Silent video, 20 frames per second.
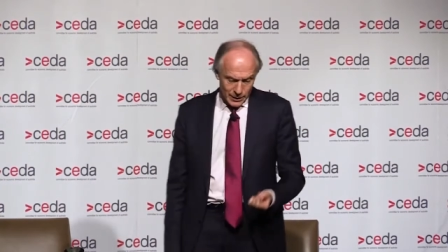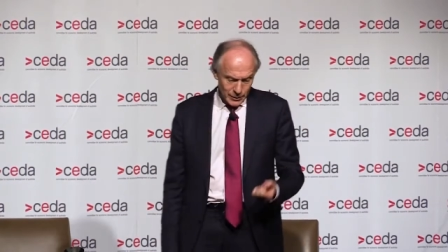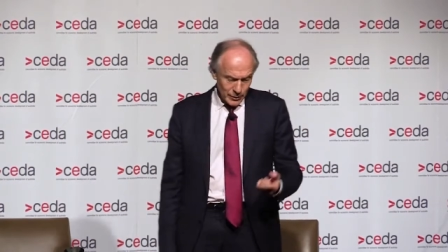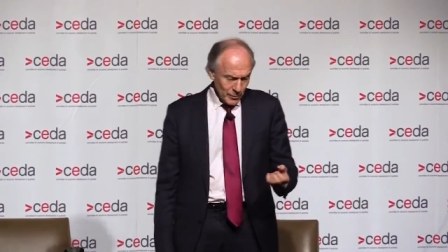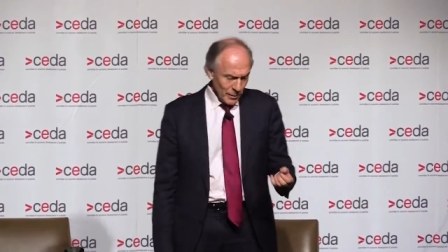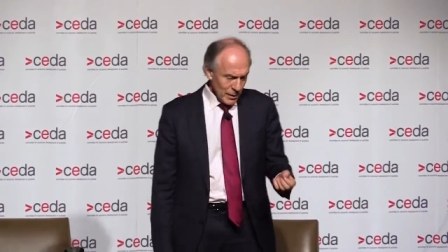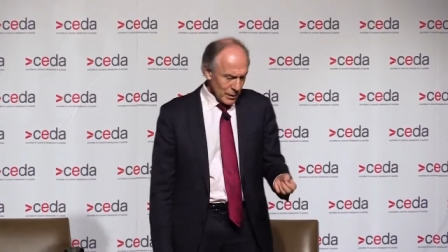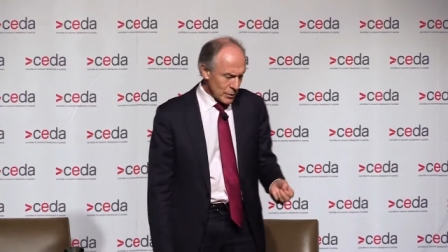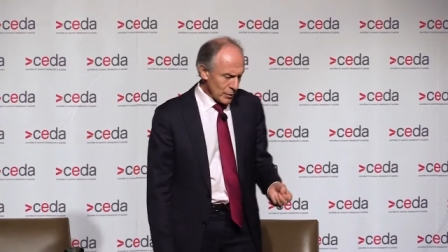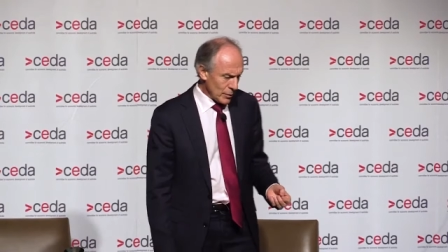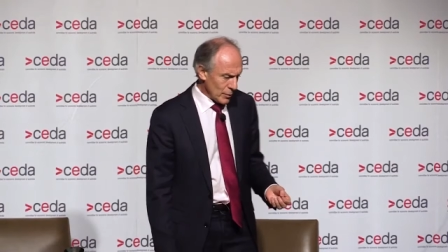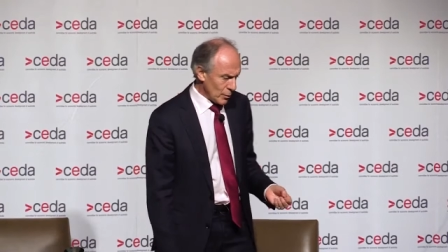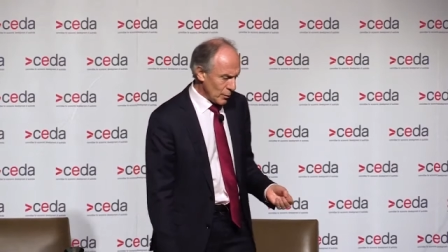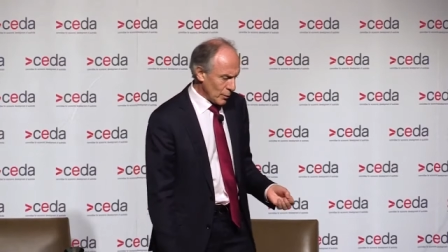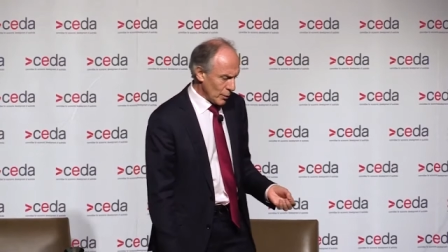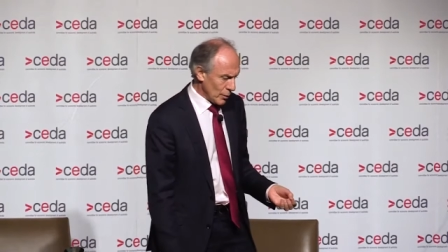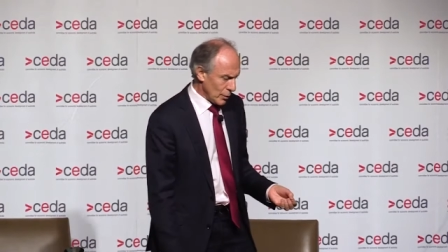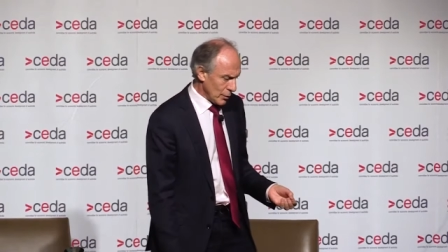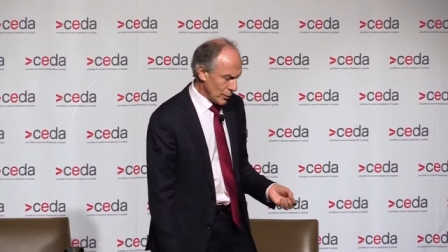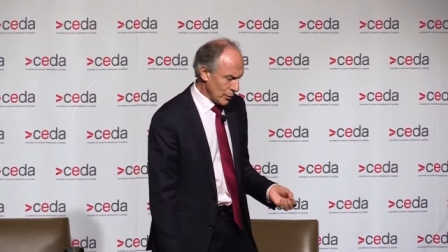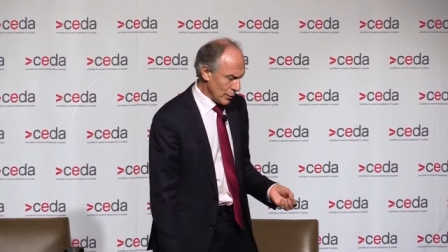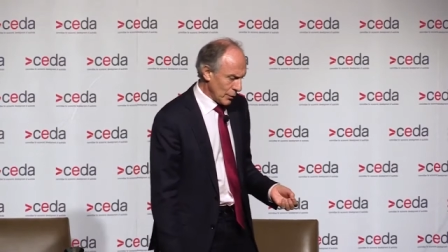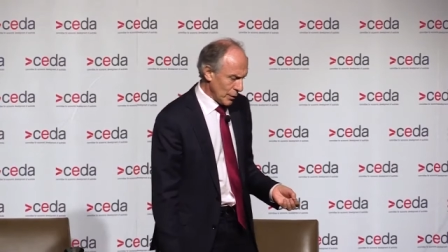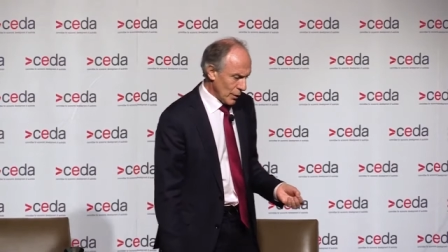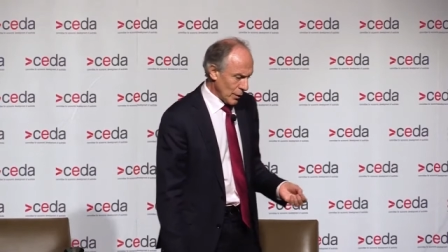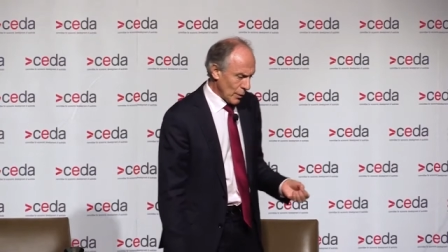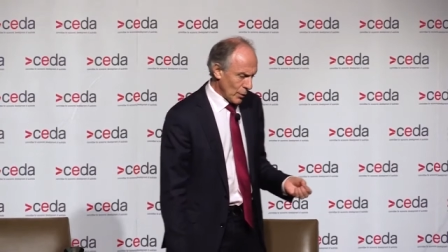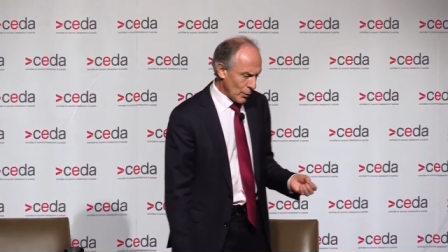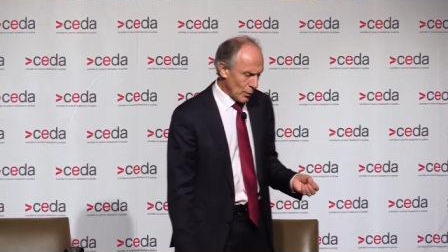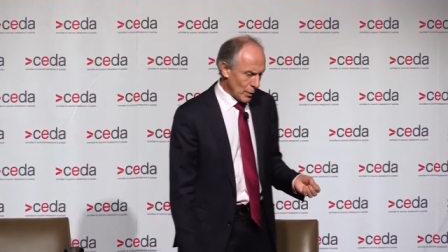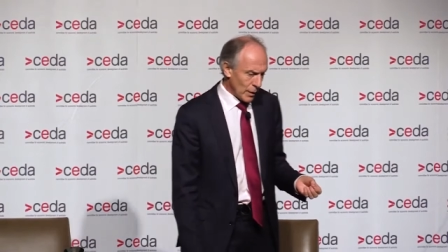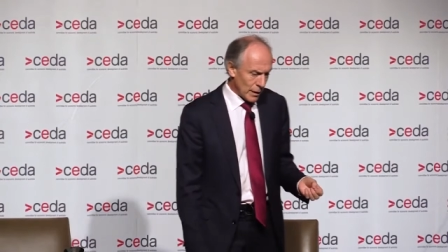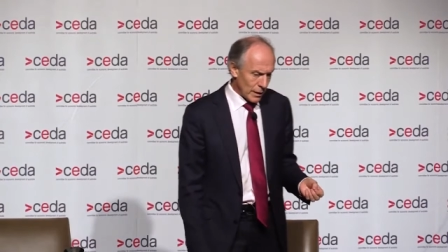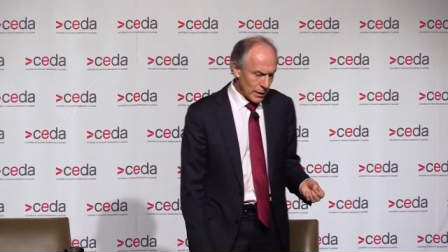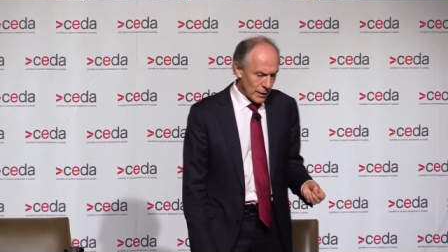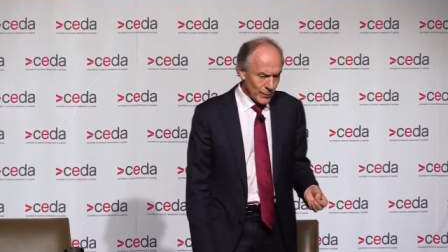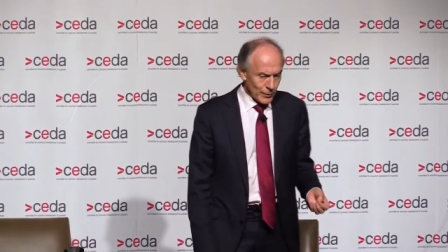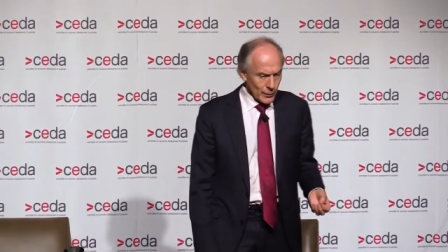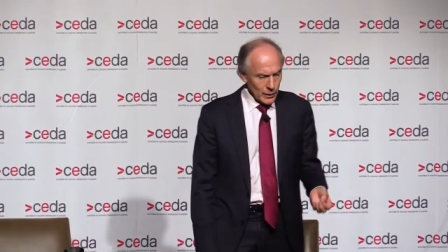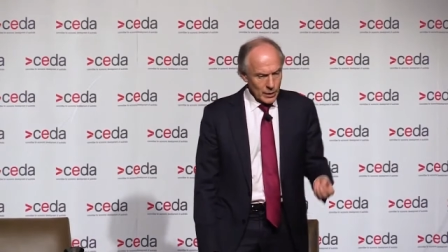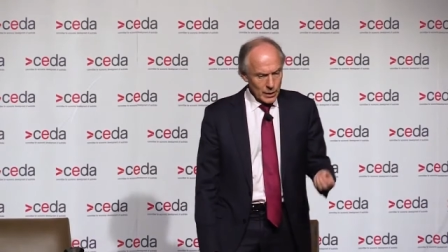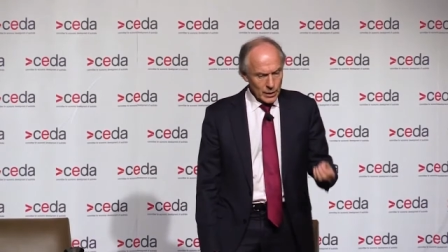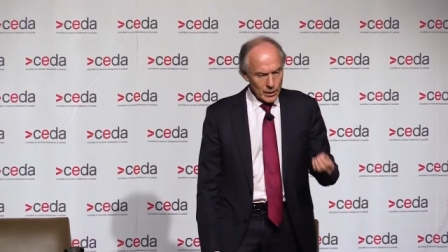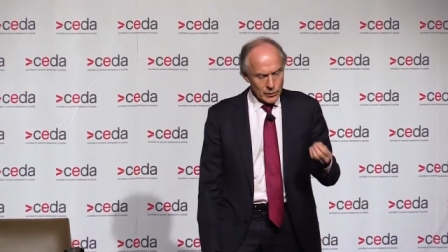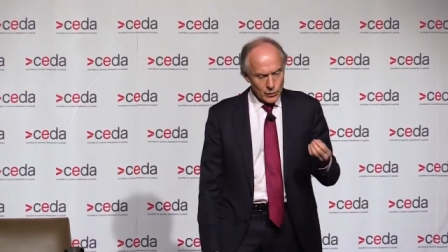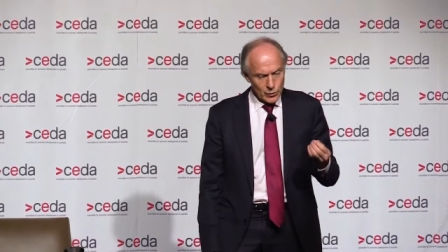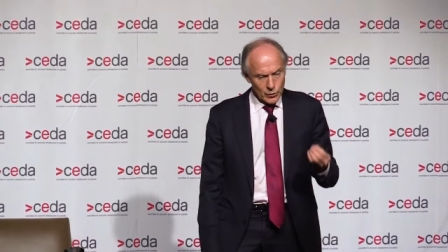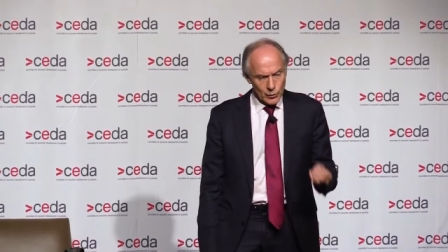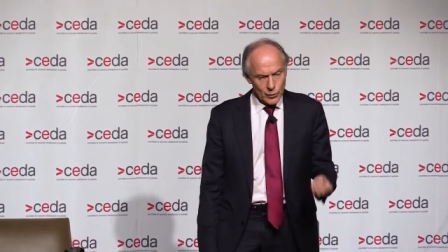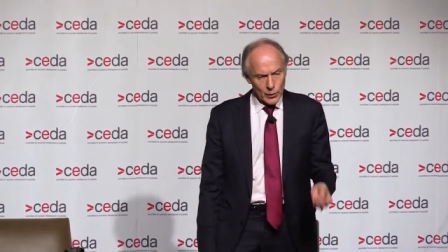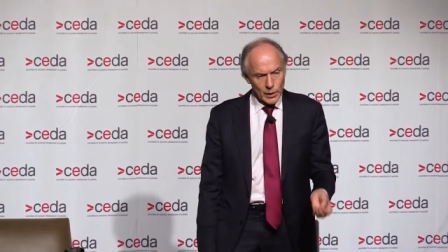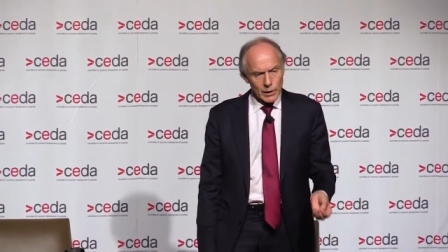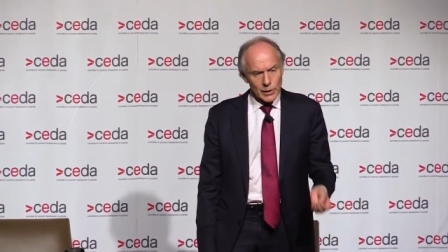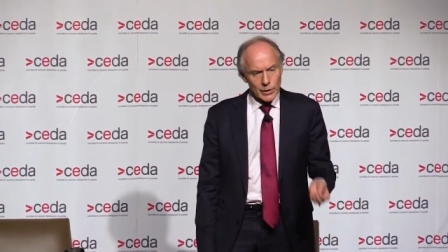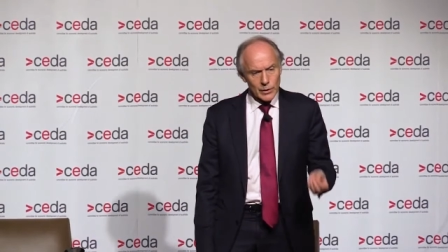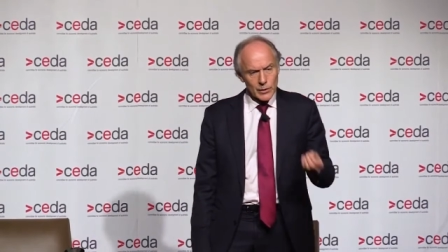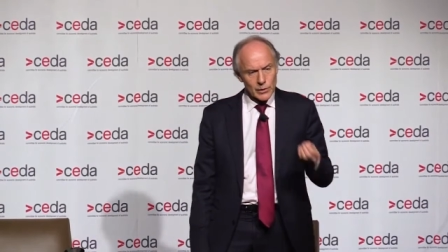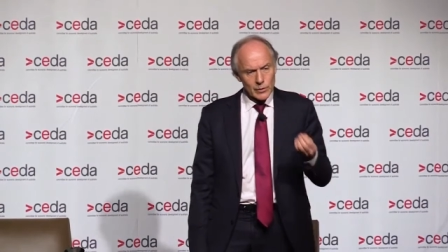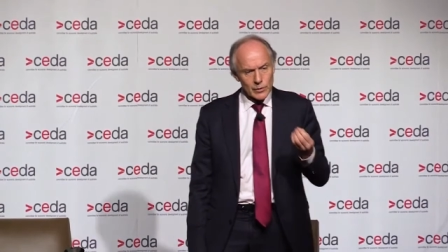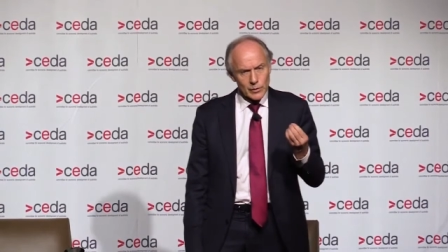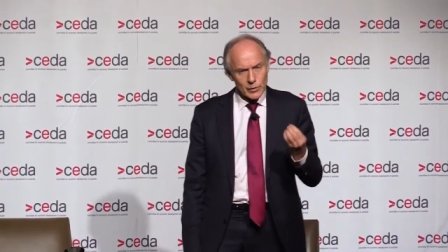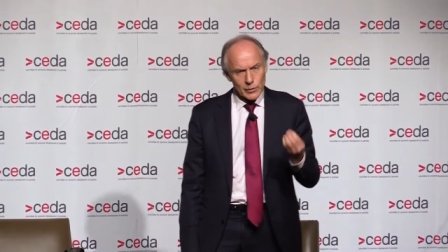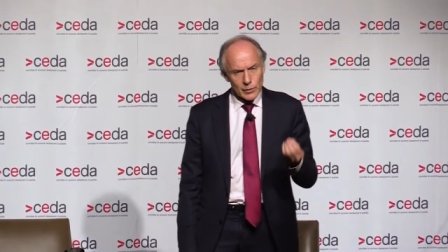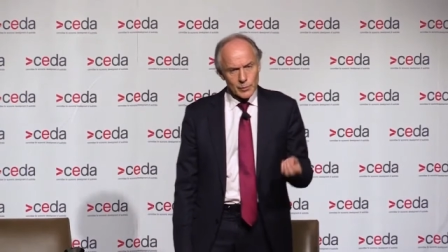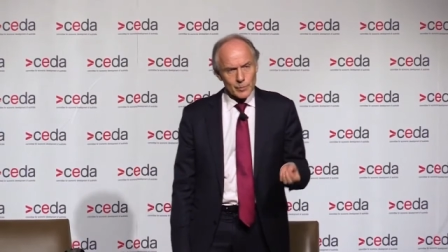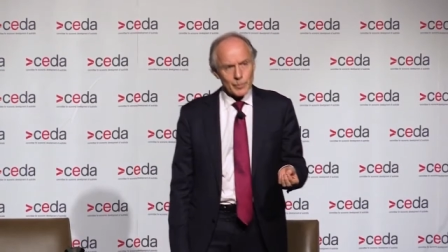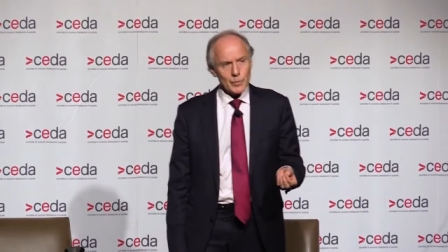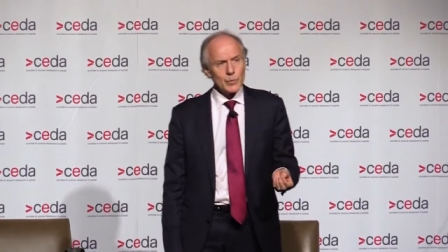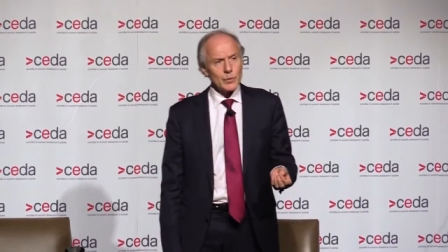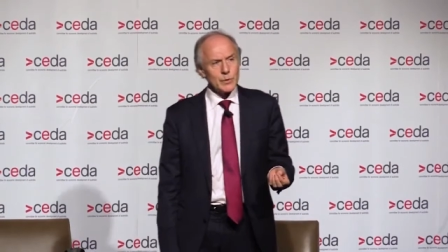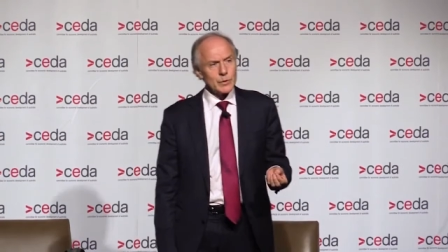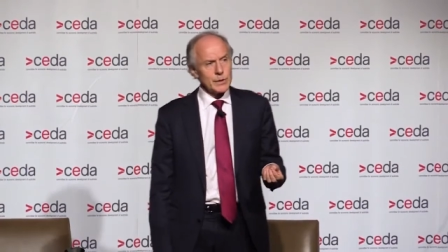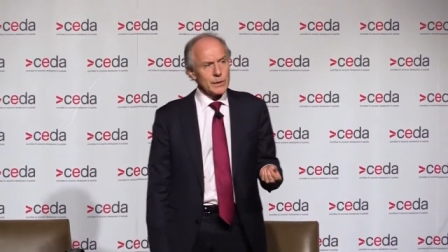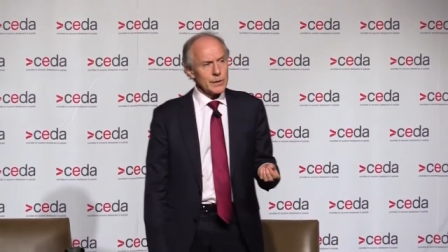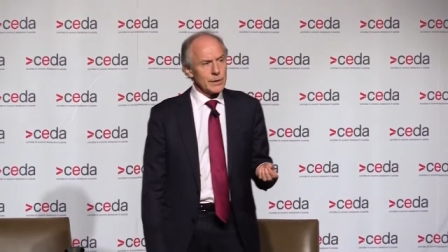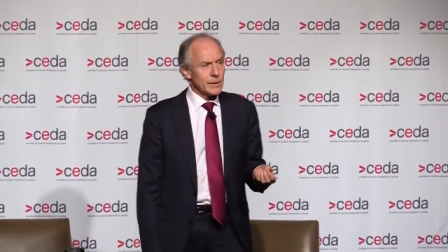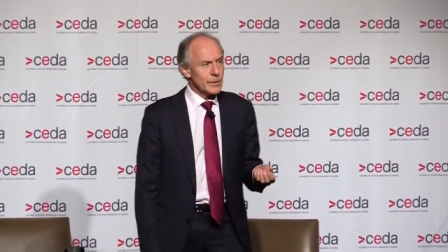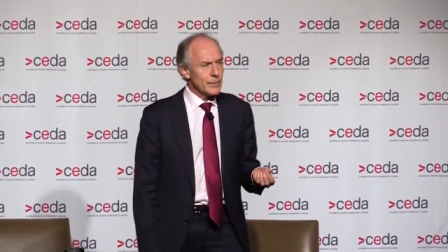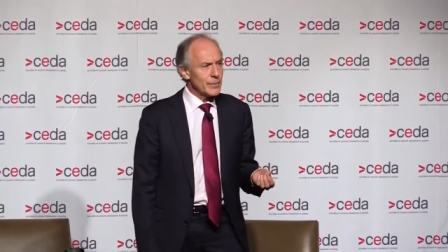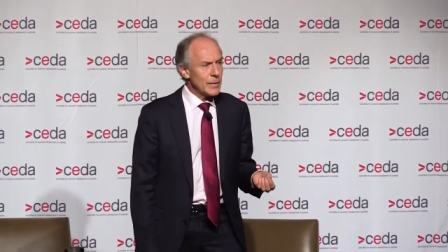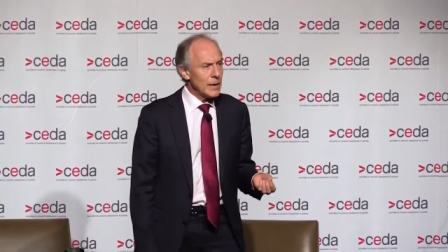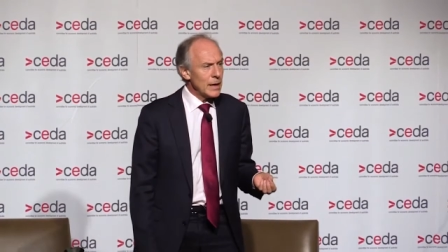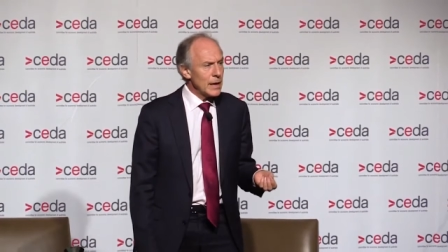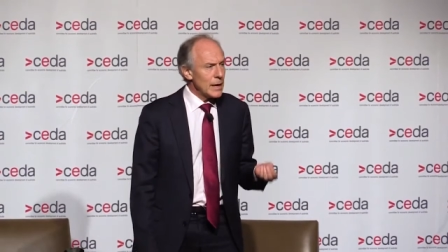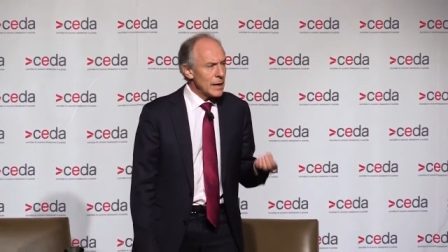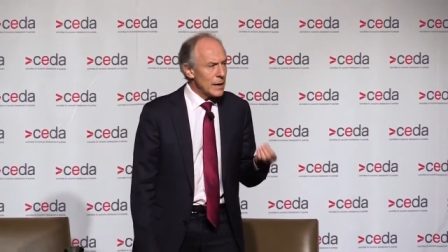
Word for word: let's imagine a world where Australia is exporting